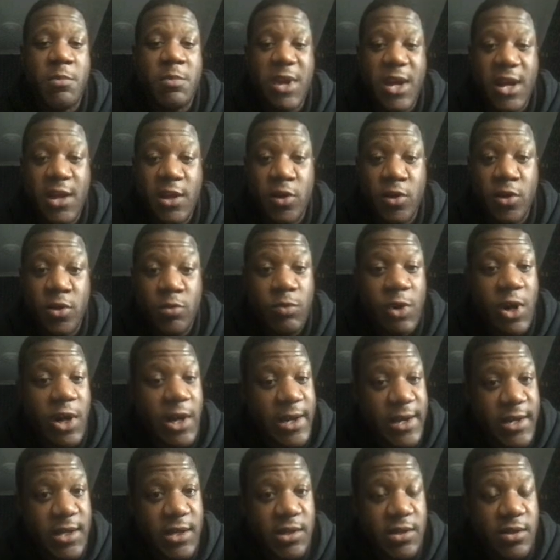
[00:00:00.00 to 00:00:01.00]
in on a
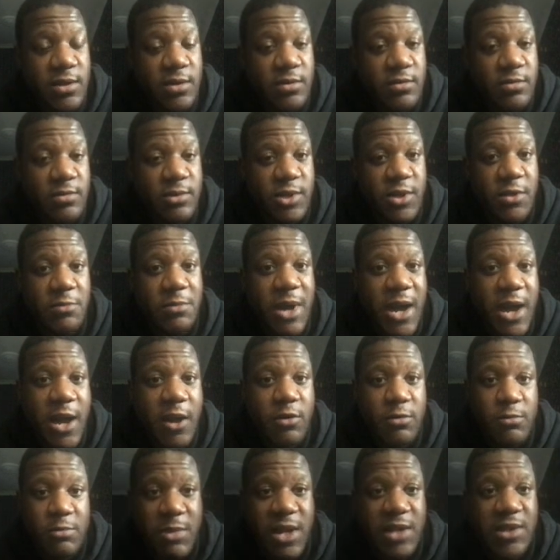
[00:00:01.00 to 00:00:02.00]
whitelist
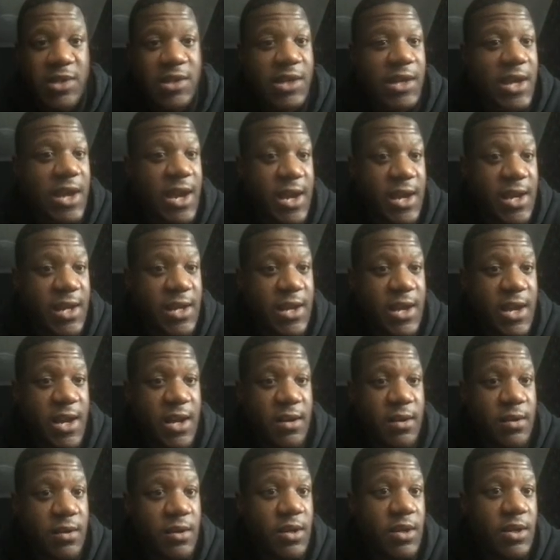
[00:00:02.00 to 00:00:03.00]
somehow managed to get in
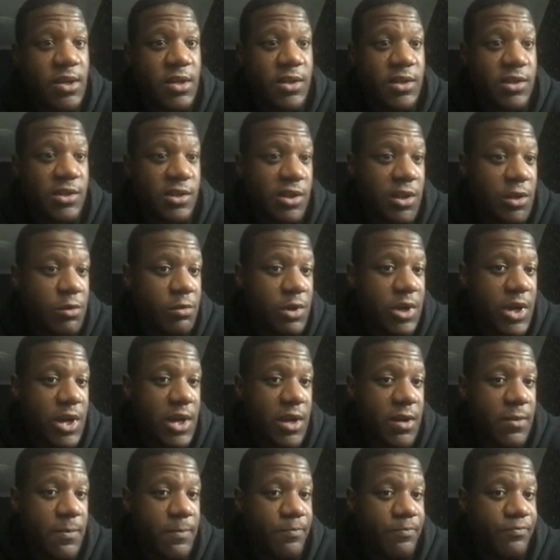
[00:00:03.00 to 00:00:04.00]
there so
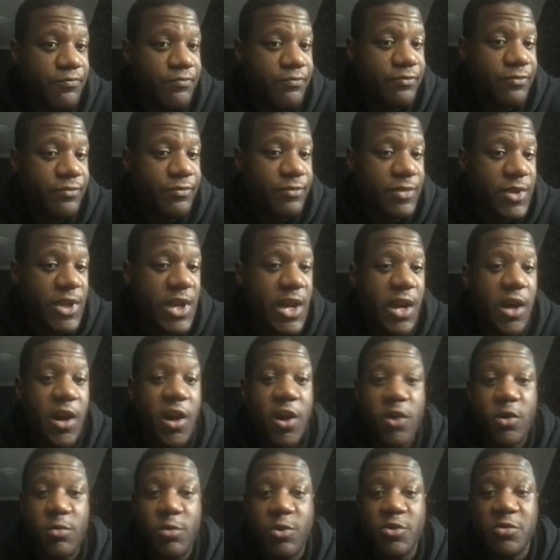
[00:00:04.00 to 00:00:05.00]
uh, yeah,
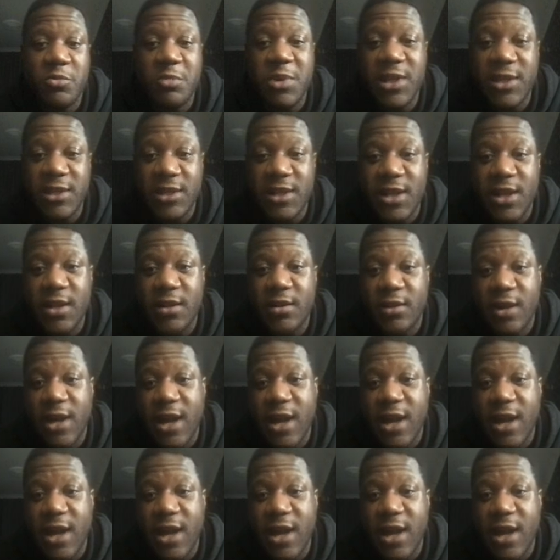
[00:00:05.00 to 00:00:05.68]
I almost missed it.